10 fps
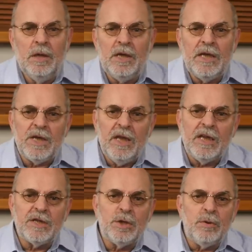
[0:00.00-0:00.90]
It has
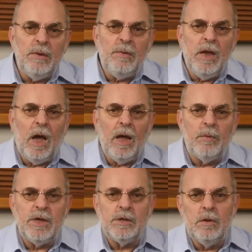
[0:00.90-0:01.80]
extremely high
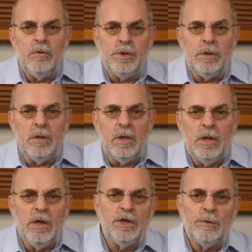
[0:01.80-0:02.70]
resolution,
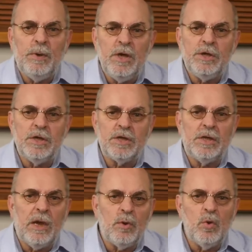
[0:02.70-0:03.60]
a spacious
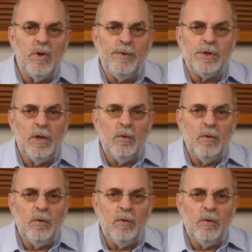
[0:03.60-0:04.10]
stereo image